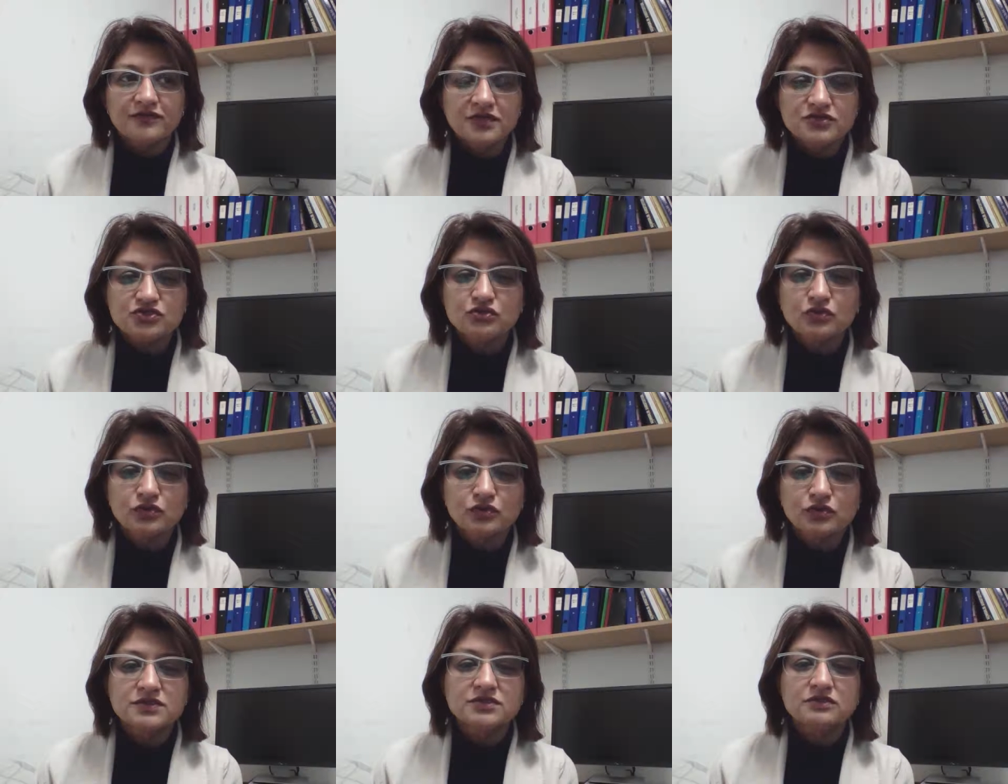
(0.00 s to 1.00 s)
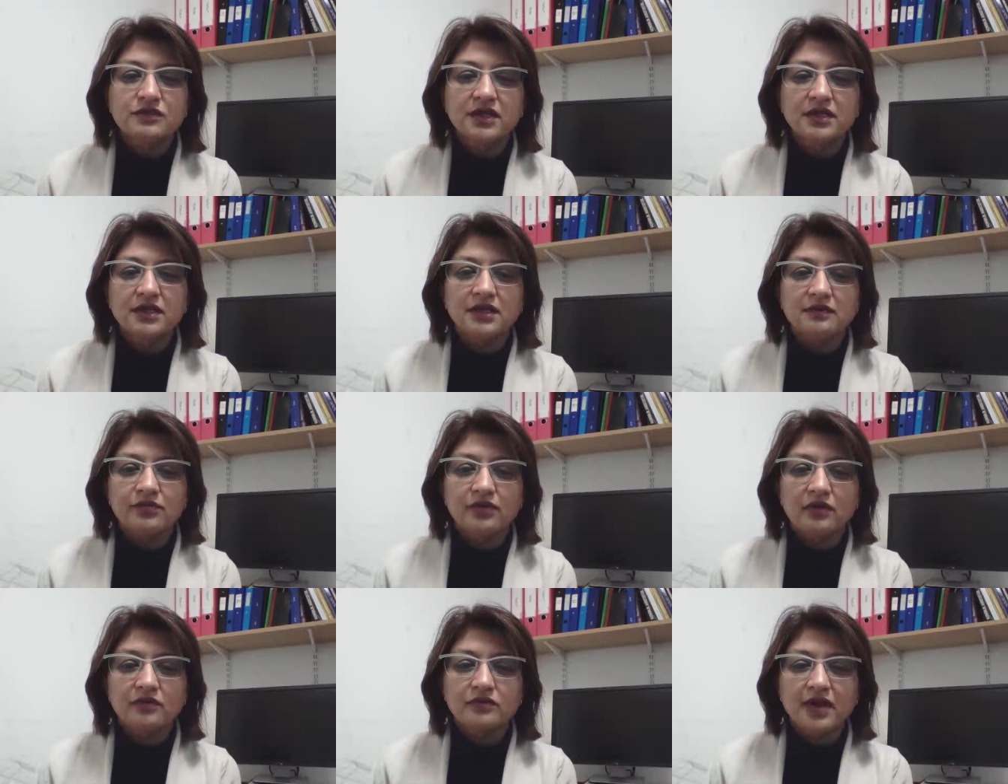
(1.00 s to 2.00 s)
school screening
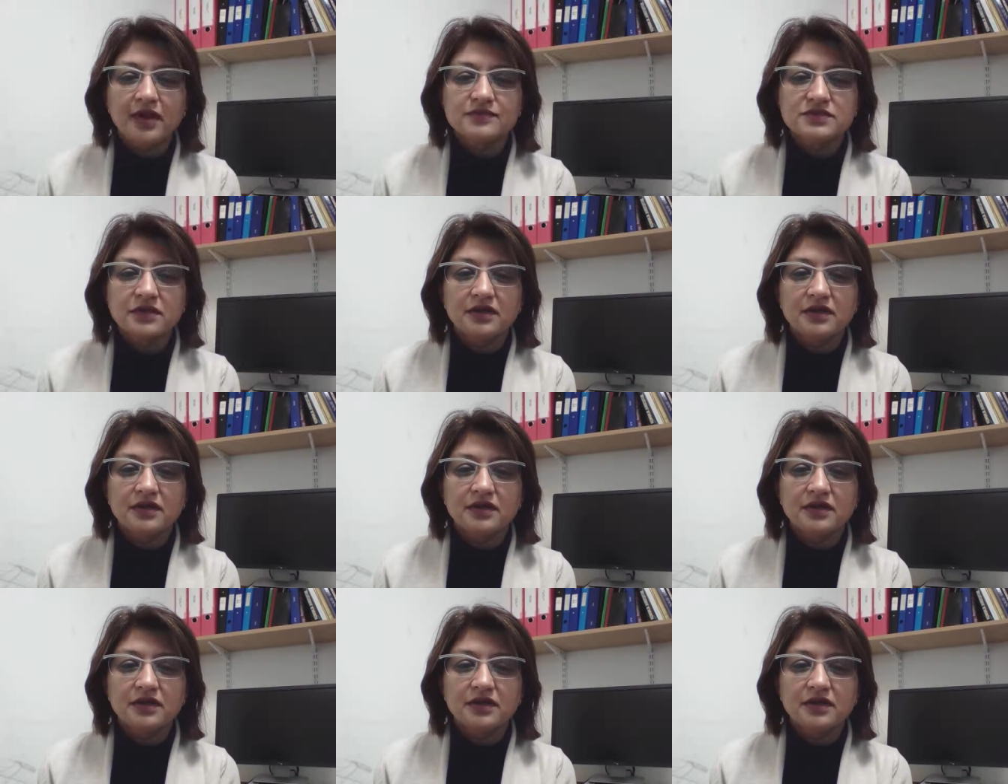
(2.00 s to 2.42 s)
programs